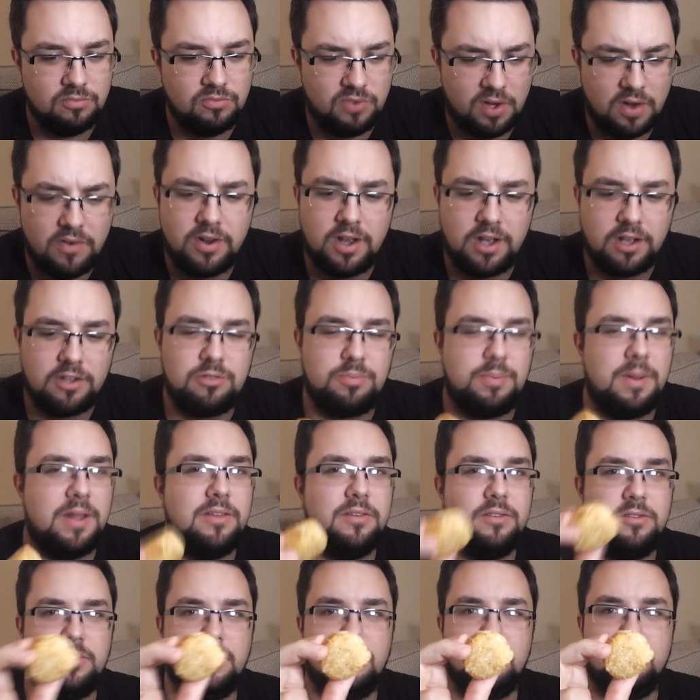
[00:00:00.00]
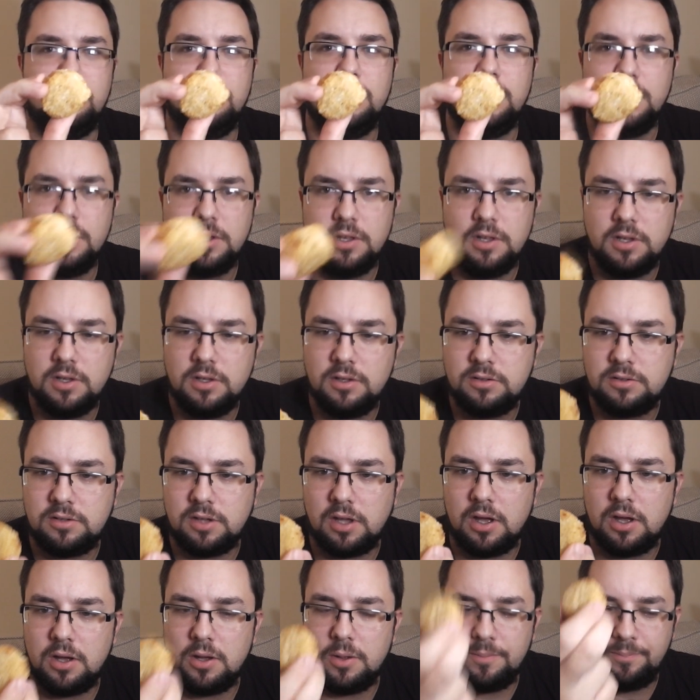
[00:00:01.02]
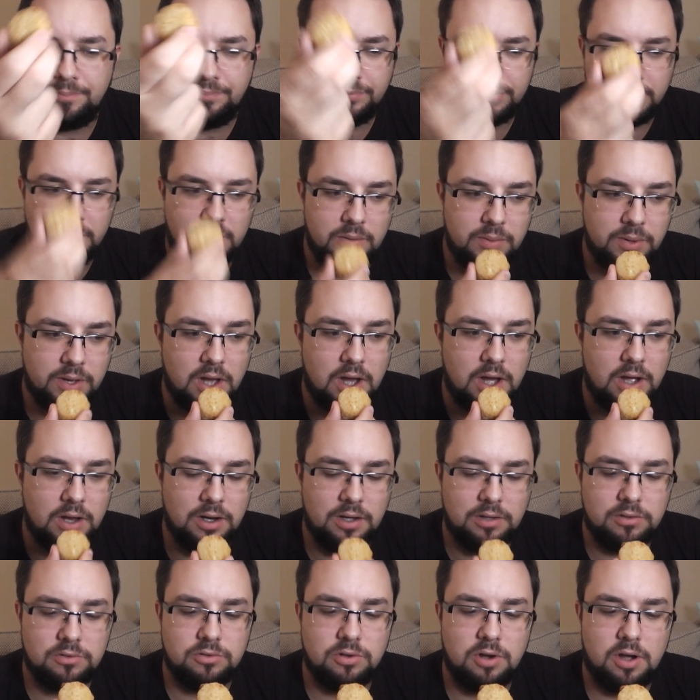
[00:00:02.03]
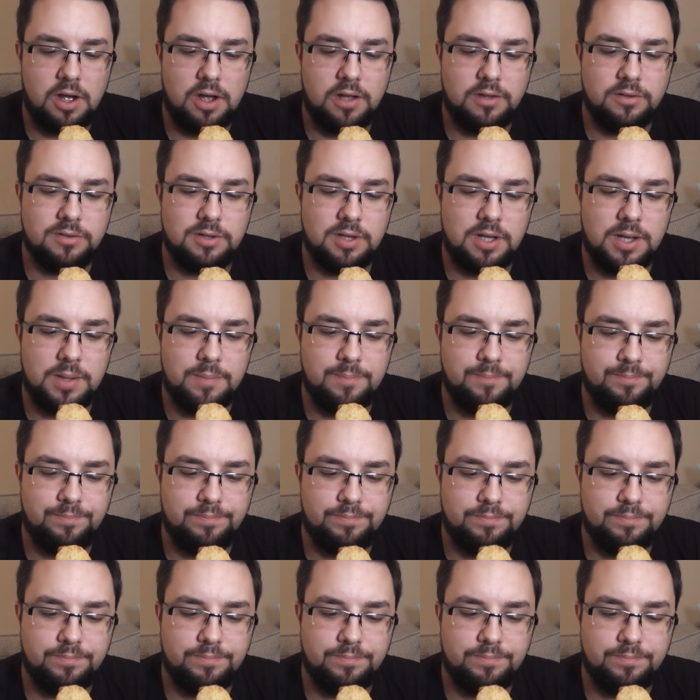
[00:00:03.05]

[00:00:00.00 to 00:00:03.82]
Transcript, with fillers: very expensive. So here we go. Let's try it and see.